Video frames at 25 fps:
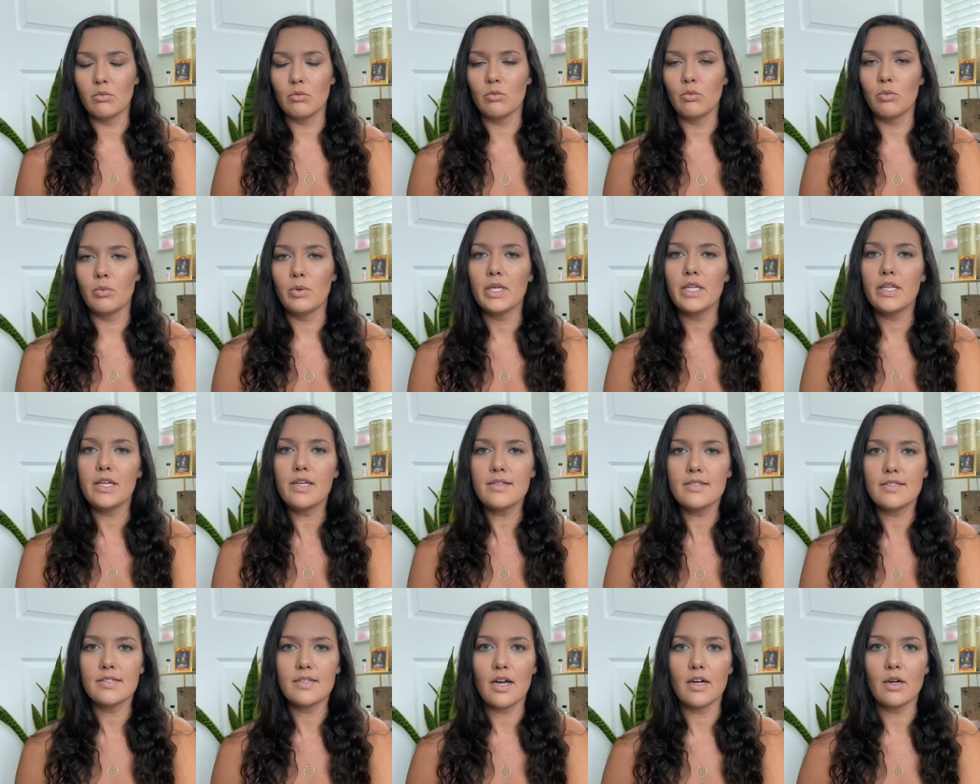really
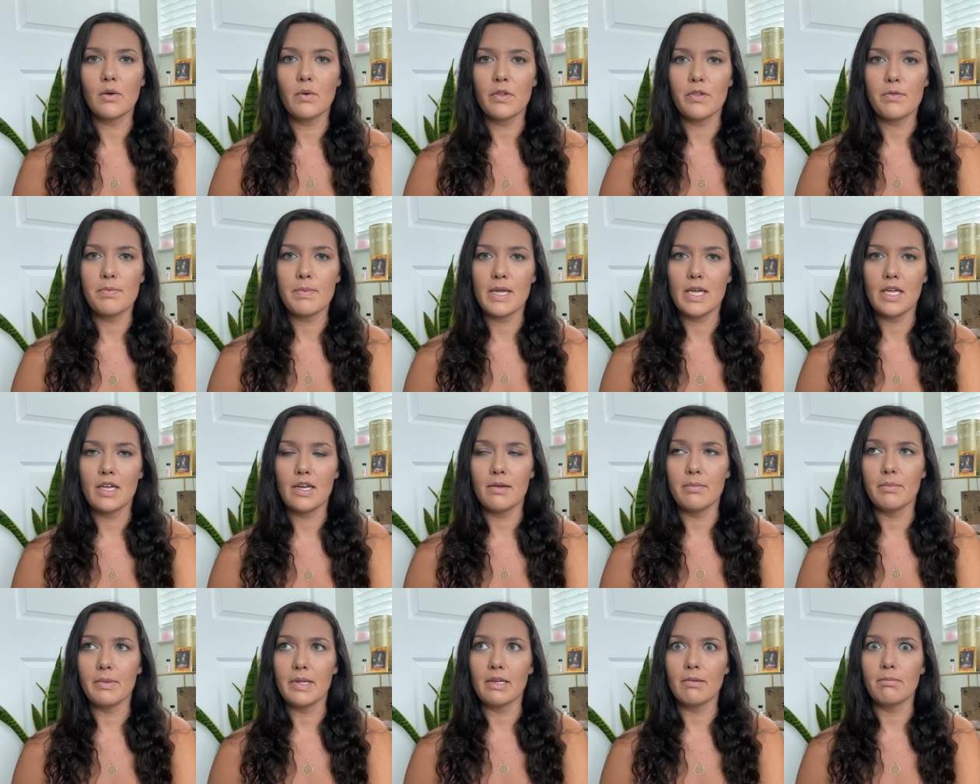stuck with me and
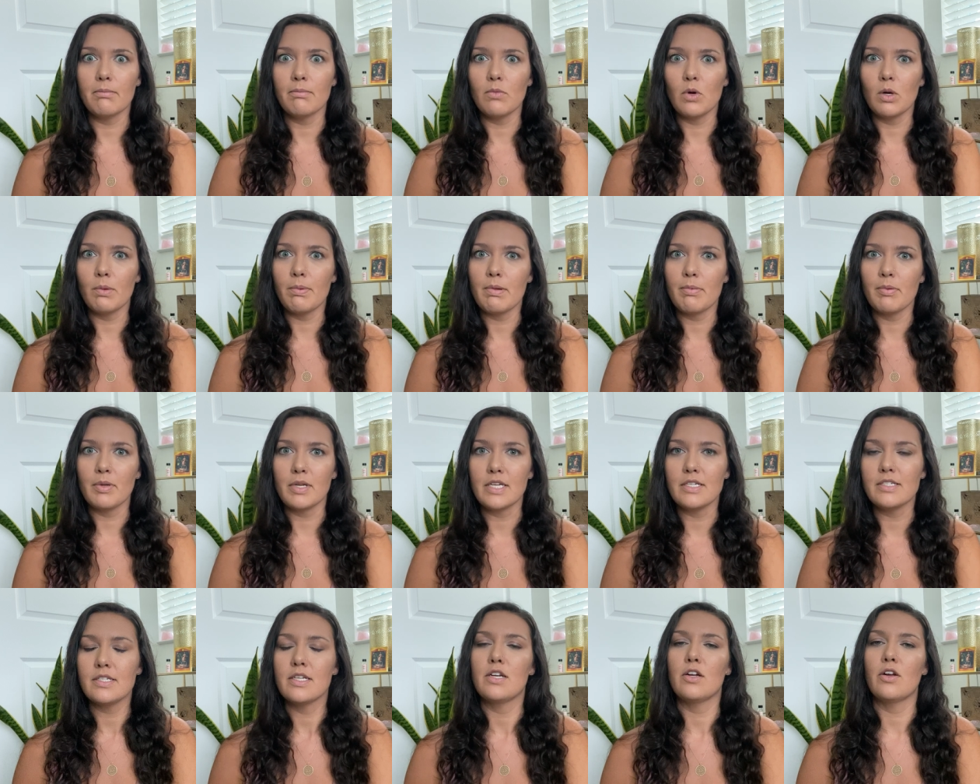I'm like more people
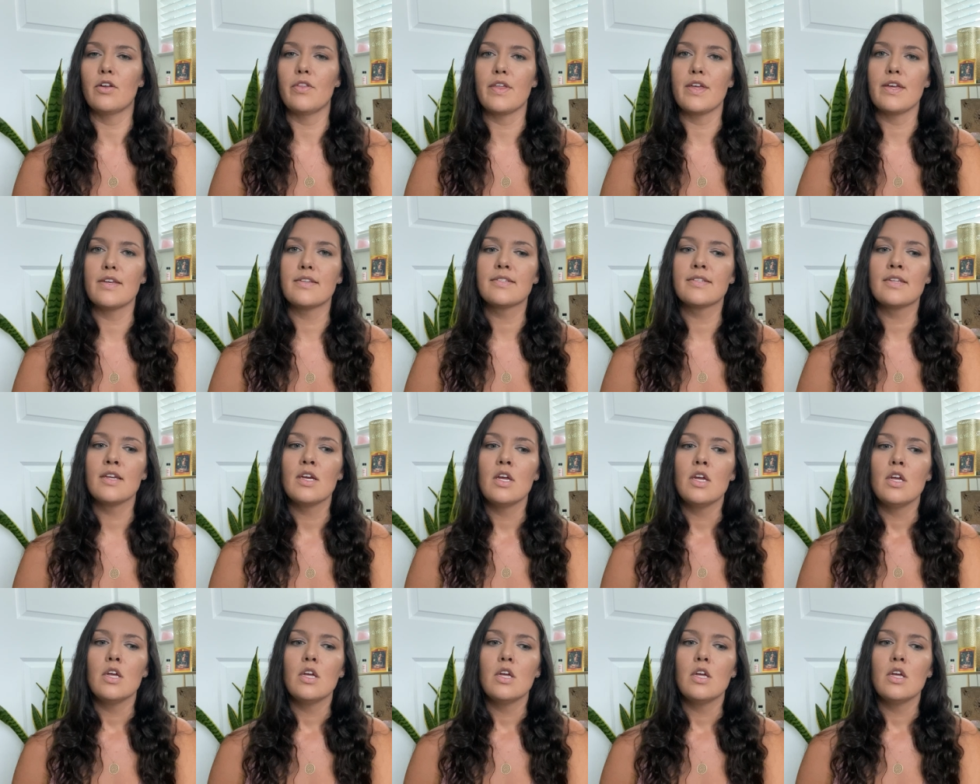need to hear this.